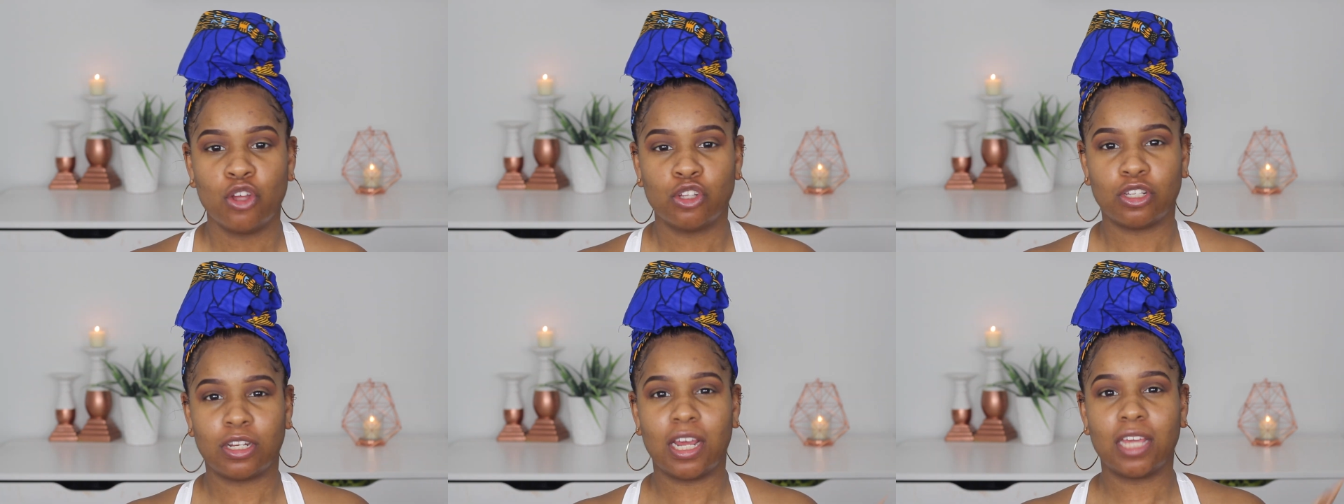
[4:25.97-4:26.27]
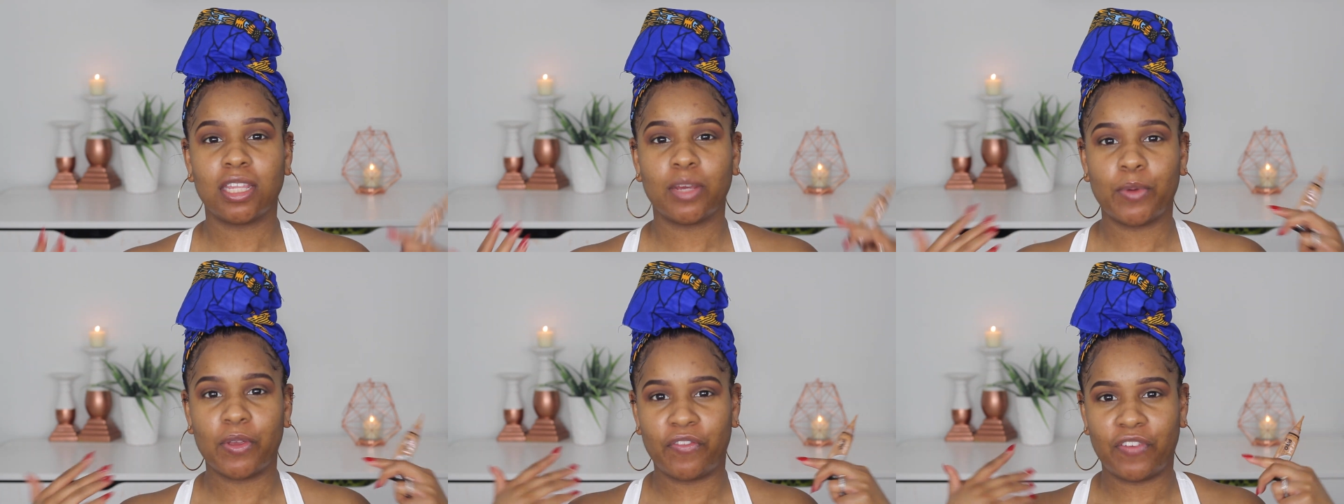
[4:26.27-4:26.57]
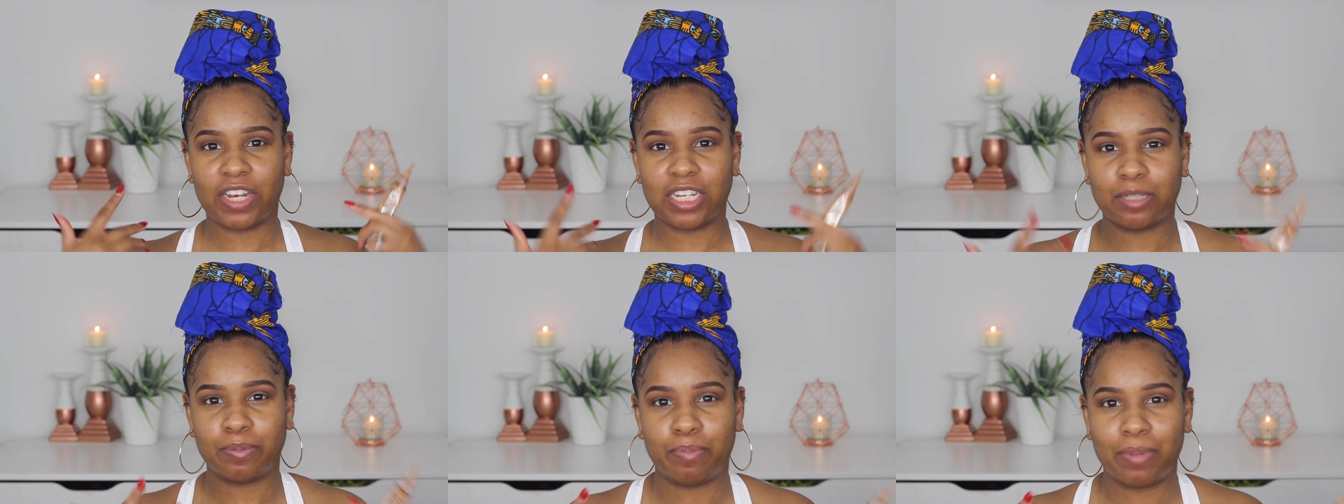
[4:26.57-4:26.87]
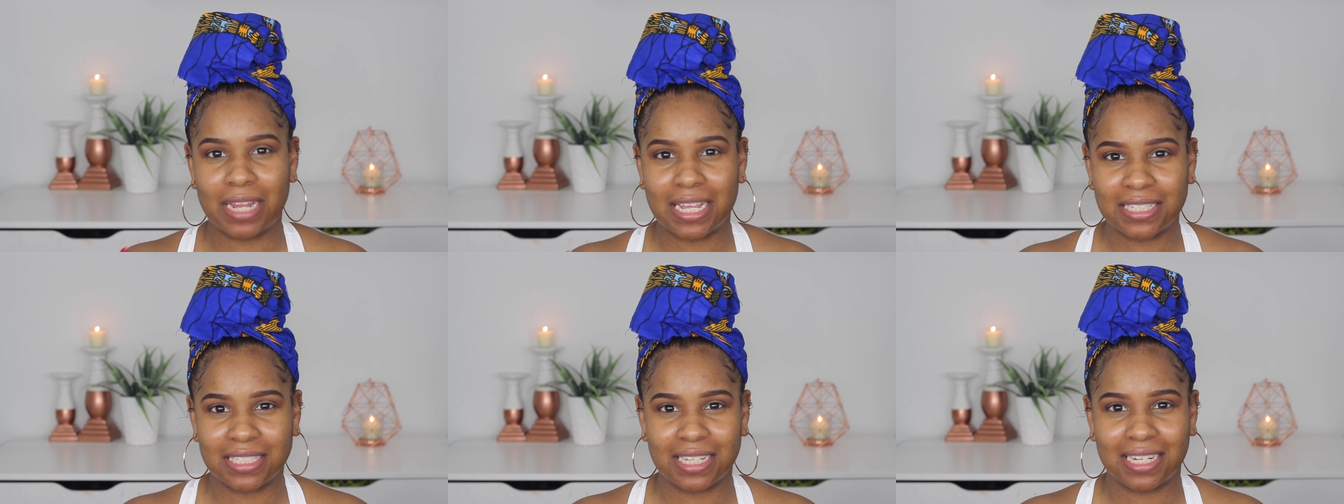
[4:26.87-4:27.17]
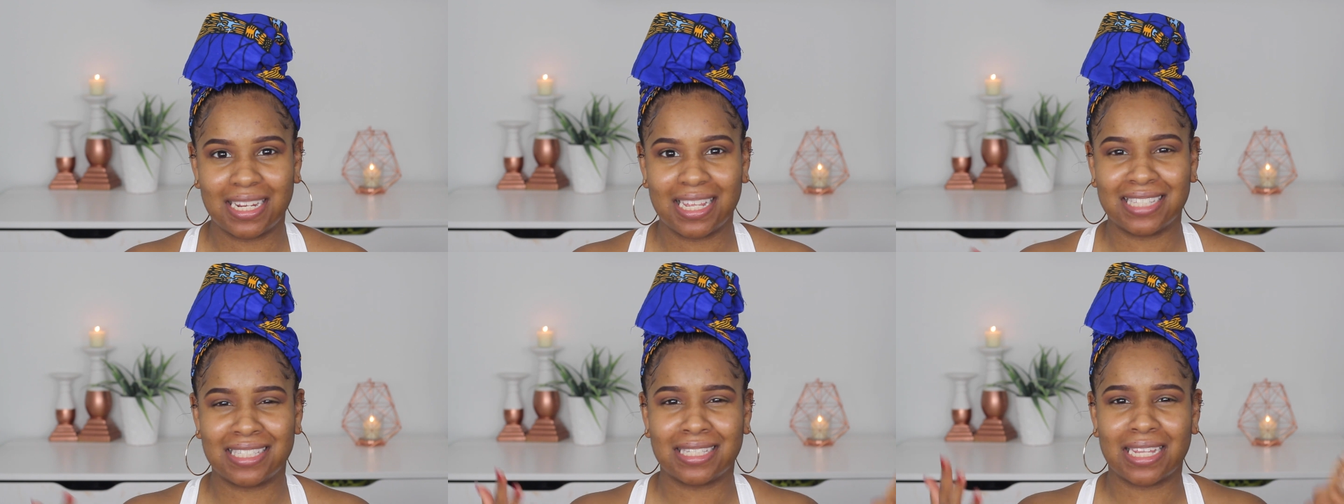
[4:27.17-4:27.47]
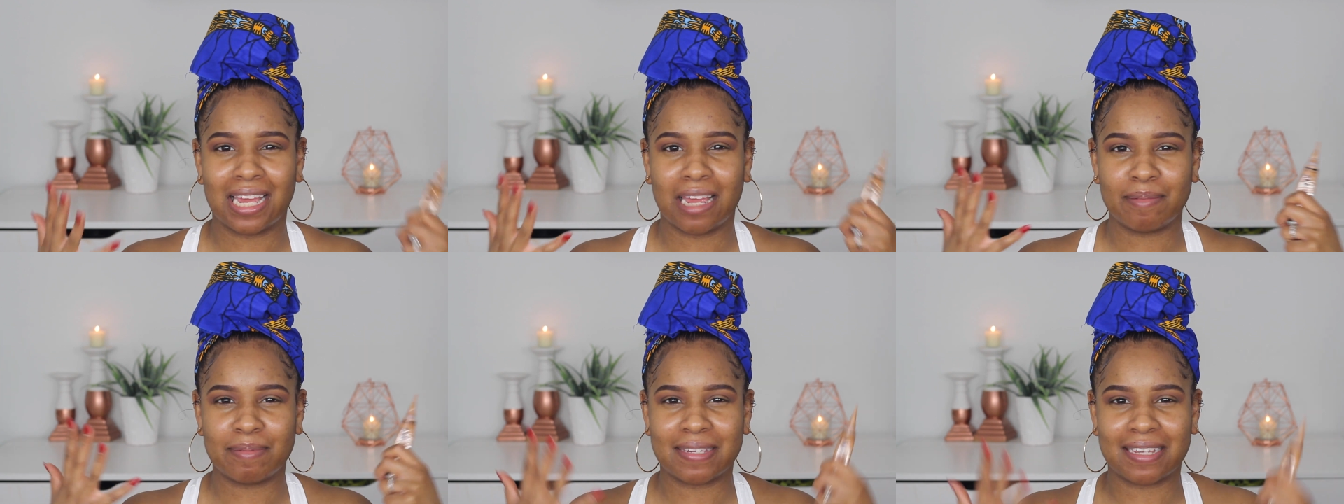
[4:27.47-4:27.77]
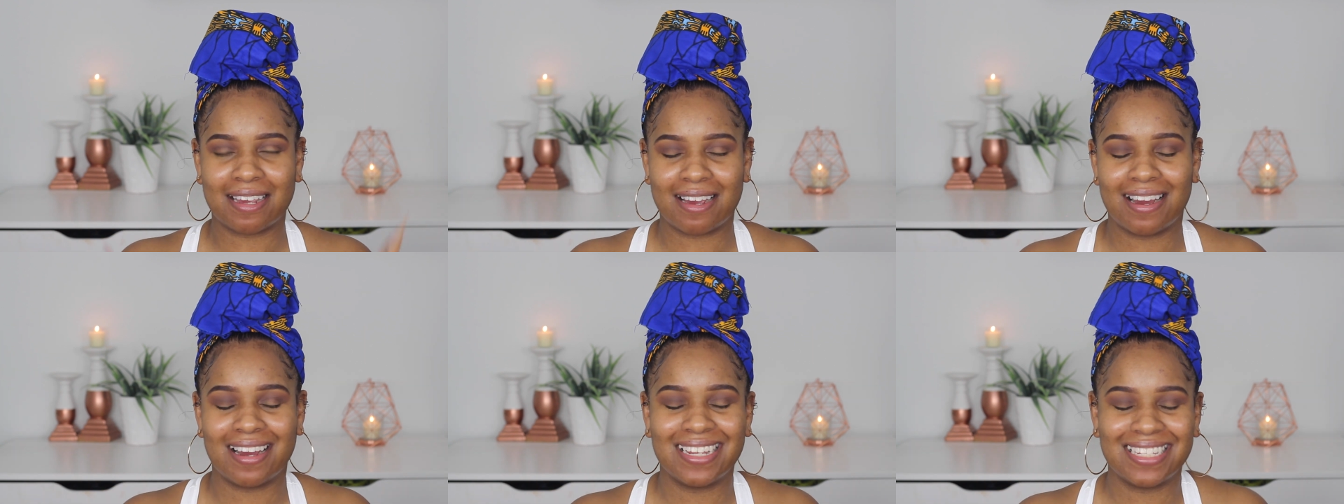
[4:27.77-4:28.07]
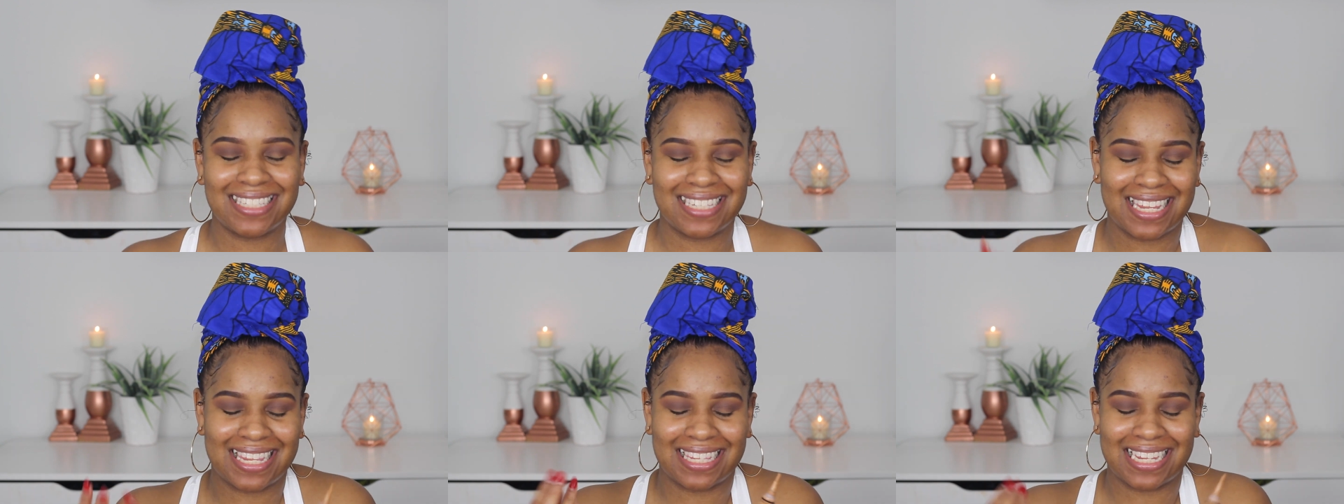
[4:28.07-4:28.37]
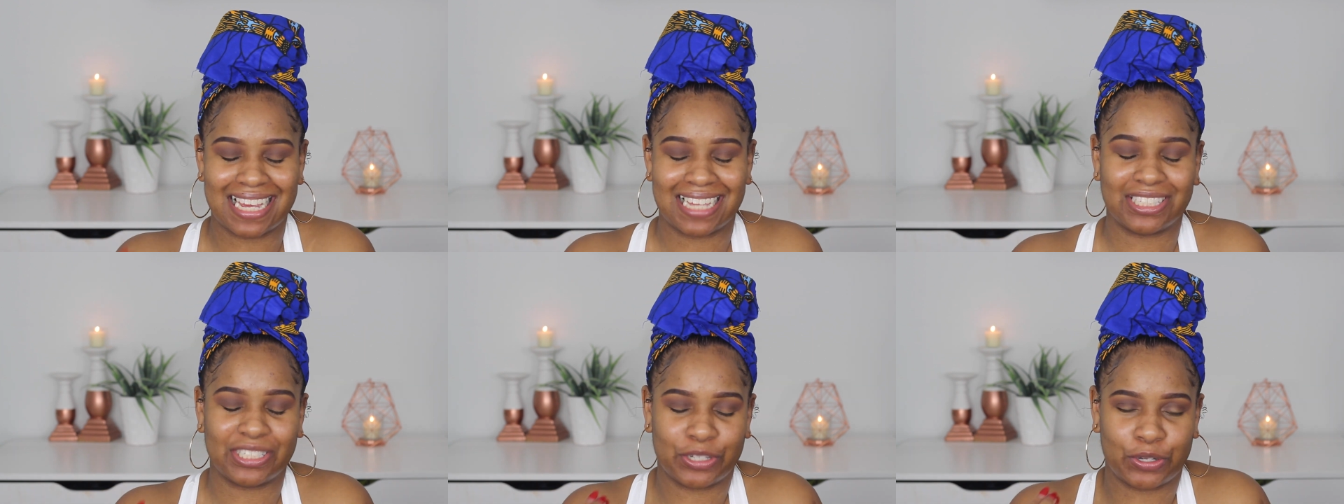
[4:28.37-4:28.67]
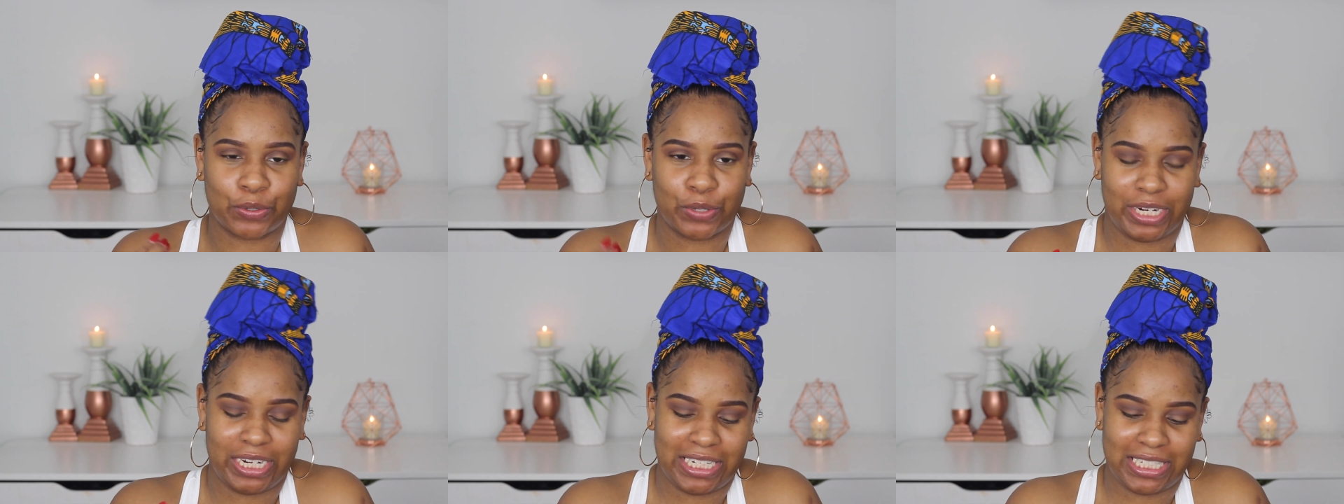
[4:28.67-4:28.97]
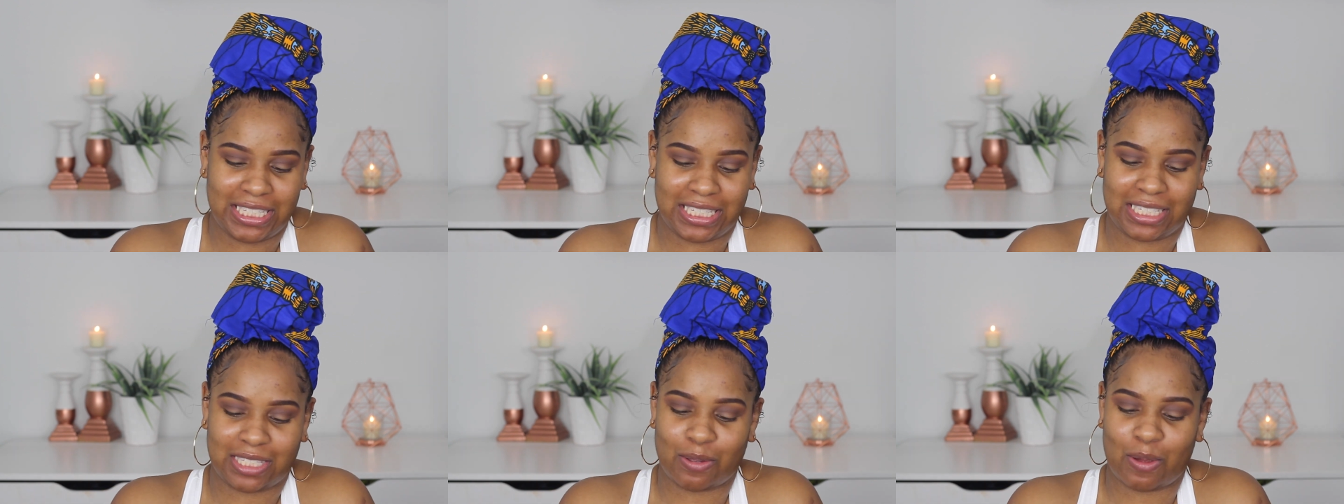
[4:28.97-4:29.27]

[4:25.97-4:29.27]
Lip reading: So now that we finished blending, it's time to cut that crease.